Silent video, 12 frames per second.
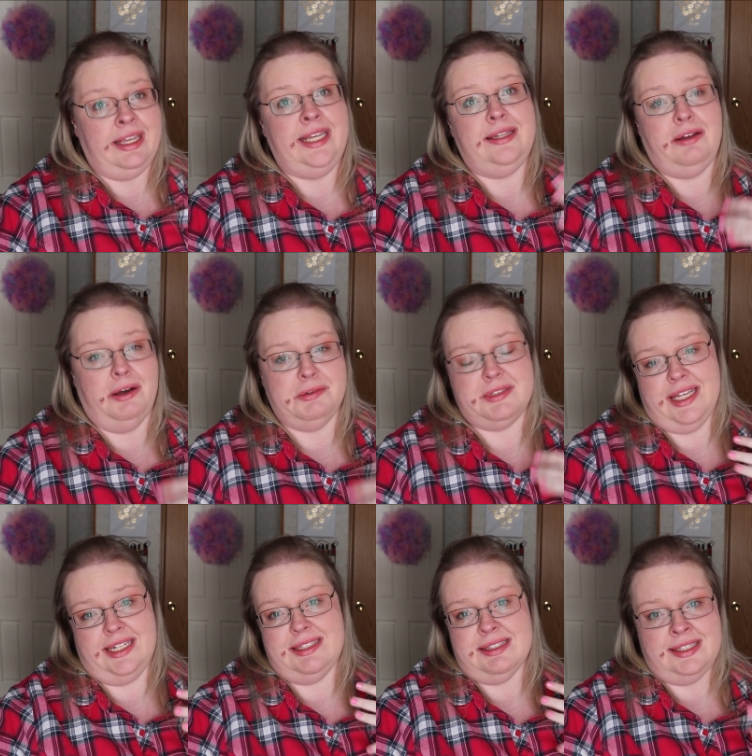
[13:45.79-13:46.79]
he knows
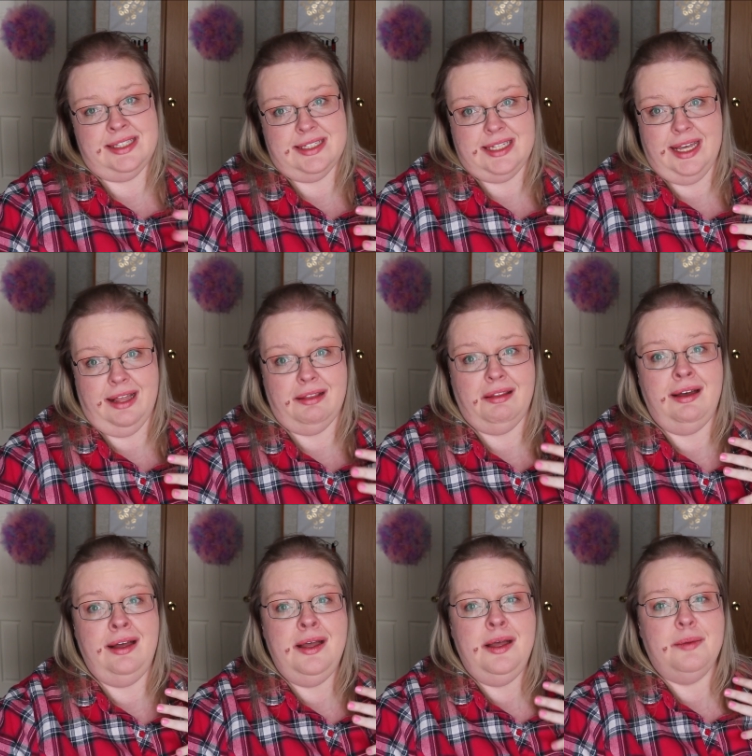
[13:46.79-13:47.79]
that it's still
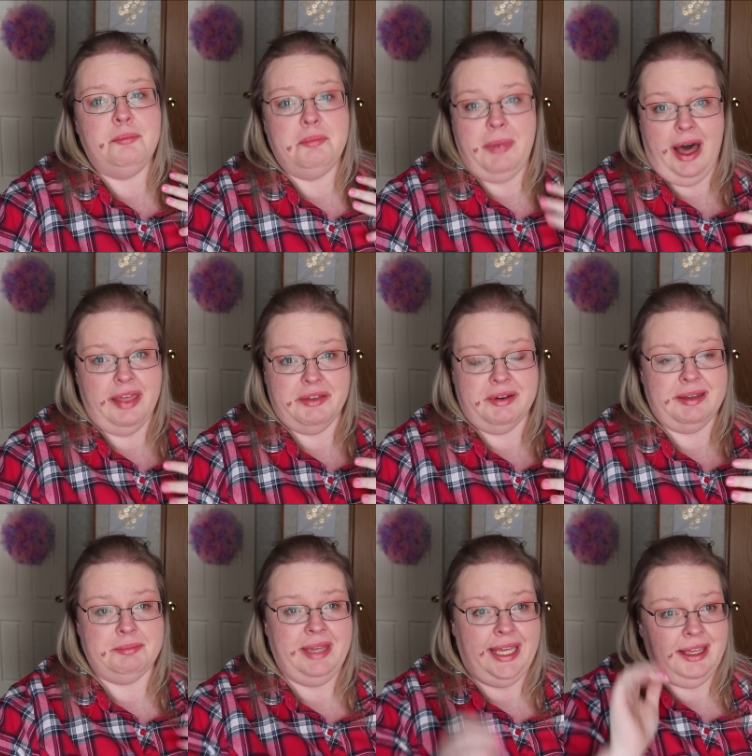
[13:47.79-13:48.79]

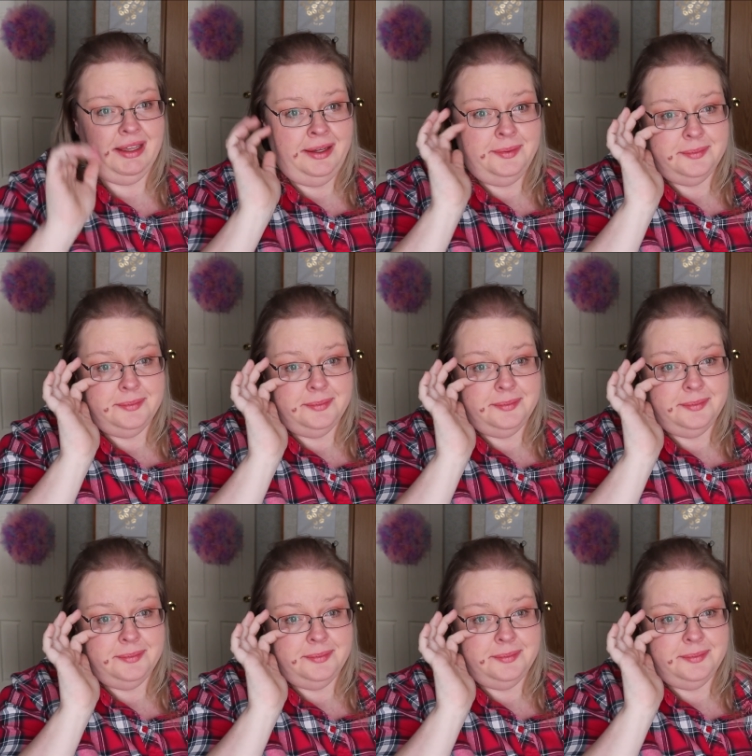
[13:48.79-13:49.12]
bothering me